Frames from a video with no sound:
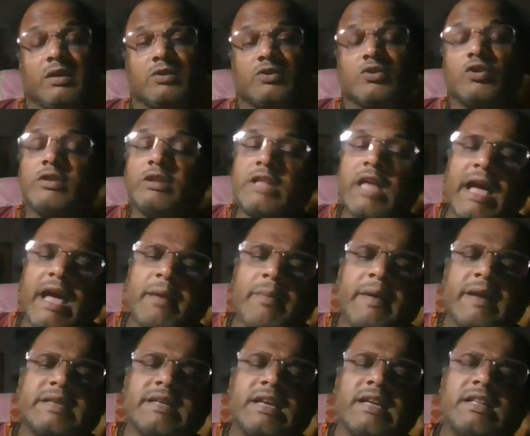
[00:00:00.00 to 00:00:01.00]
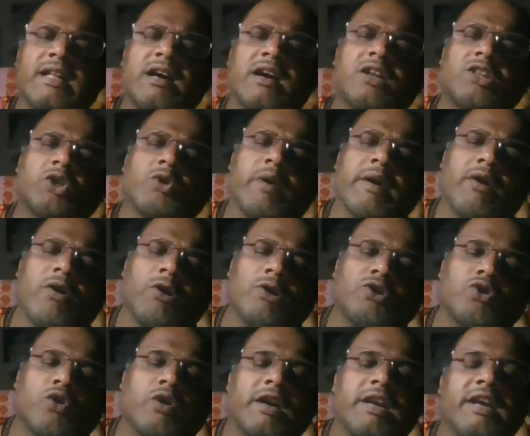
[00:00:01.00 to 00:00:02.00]
So there basically the earthquake
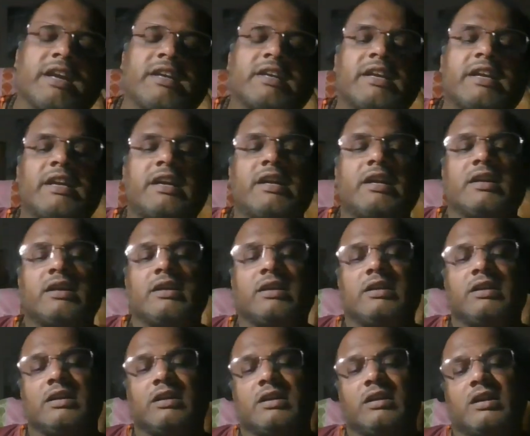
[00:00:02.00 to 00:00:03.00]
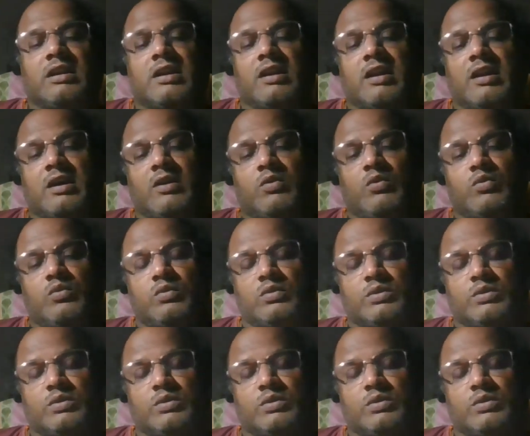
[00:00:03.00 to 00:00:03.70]
also connected now.